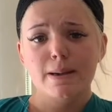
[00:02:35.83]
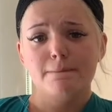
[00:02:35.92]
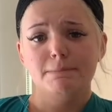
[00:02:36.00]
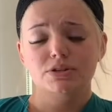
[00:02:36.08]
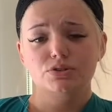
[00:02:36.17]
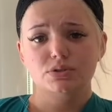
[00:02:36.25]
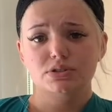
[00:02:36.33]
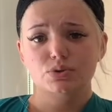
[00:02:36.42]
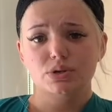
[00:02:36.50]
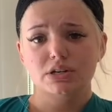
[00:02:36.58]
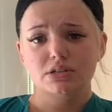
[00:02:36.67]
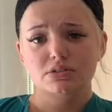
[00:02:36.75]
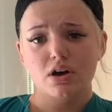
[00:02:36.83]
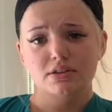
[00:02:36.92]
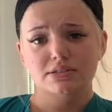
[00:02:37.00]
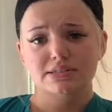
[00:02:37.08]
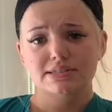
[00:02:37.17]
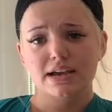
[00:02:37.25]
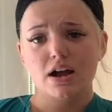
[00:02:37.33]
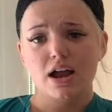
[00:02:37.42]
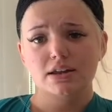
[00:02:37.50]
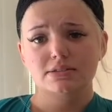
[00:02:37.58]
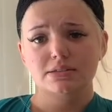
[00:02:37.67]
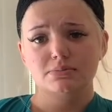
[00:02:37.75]
mental disorders, causing
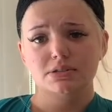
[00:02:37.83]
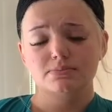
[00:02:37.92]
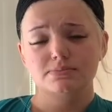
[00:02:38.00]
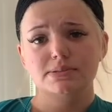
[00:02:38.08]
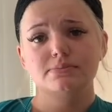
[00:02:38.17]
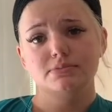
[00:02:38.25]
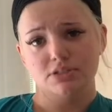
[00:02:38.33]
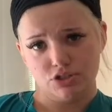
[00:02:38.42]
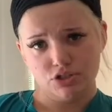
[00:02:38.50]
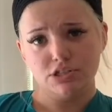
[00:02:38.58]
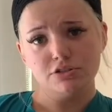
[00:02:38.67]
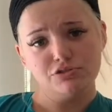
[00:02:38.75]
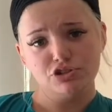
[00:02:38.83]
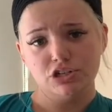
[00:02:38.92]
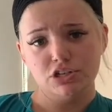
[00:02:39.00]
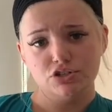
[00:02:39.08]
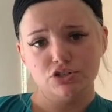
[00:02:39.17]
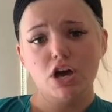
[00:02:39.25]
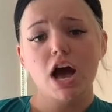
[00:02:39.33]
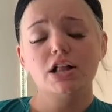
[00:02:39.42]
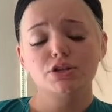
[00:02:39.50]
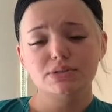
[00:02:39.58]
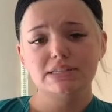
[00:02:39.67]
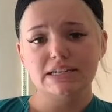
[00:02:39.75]
psychotic symptoms such as
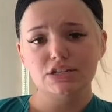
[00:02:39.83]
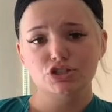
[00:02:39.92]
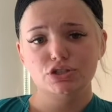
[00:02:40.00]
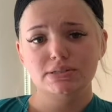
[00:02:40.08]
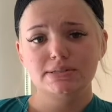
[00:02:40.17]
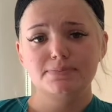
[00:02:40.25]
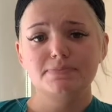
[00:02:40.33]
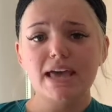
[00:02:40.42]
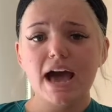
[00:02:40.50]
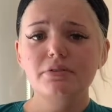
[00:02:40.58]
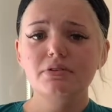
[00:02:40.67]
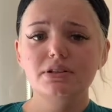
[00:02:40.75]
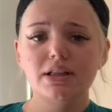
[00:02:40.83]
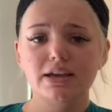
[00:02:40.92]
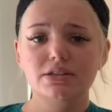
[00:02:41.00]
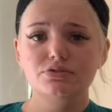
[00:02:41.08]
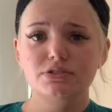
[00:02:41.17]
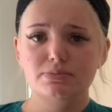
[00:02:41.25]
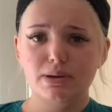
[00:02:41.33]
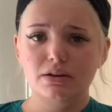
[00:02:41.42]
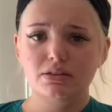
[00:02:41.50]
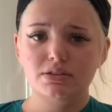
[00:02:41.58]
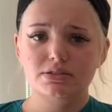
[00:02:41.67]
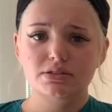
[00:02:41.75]
hallucinations. How do clients respond
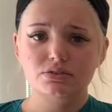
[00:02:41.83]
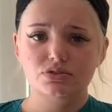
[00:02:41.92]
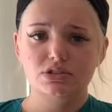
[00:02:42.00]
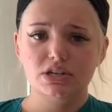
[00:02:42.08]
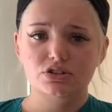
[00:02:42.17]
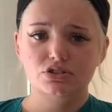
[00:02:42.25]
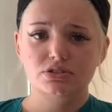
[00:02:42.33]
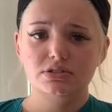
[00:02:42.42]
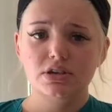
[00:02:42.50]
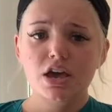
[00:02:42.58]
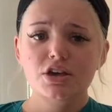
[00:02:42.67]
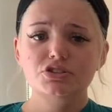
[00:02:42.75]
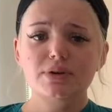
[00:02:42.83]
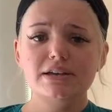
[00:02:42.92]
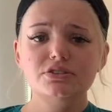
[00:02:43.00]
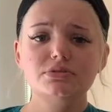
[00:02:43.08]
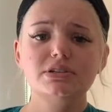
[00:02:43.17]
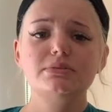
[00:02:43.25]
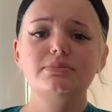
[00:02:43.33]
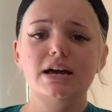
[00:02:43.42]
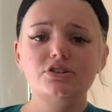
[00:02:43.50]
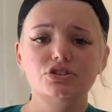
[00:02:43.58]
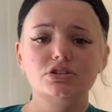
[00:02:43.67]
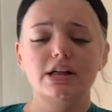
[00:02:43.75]
to these hallucinations? So as you can
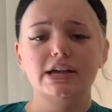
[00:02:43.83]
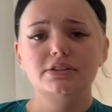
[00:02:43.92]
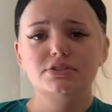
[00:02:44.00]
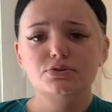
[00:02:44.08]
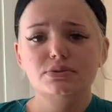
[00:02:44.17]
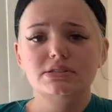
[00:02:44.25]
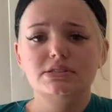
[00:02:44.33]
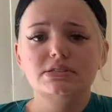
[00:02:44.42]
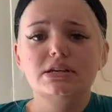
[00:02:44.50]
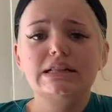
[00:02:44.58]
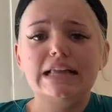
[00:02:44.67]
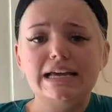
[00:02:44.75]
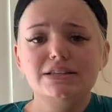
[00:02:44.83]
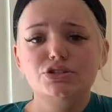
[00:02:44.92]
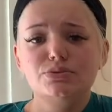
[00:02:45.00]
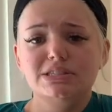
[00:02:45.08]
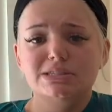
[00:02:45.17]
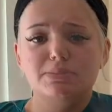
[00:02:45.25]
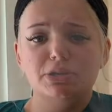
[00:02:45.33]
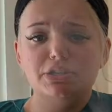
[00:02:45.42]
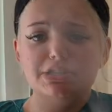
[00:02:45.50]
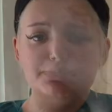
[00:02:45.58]
imagine, clients who experience